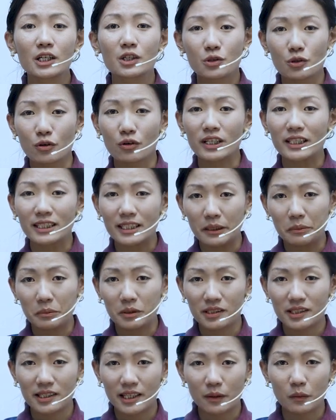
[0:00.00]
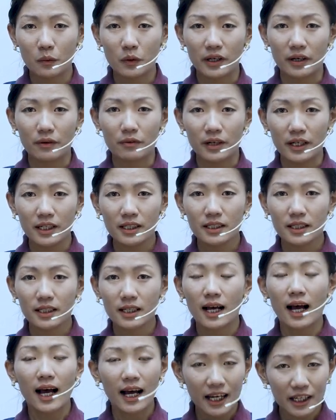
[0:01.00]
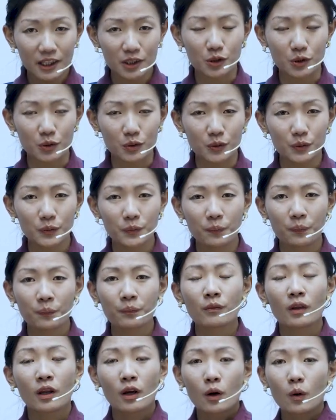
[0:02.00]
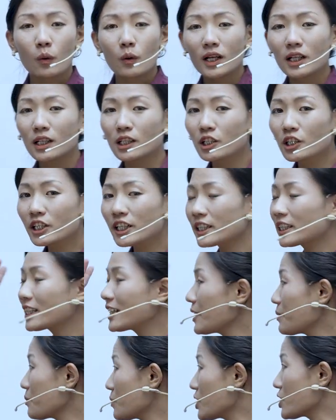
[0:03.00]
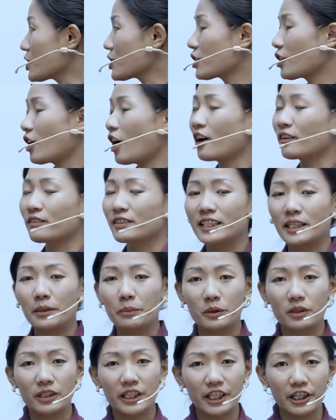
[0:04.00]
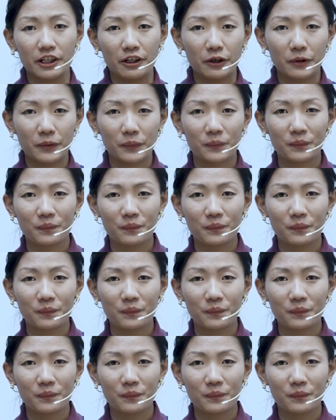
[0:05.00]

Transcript: drawing tables that way, right? I do. Well, look at the image of table here.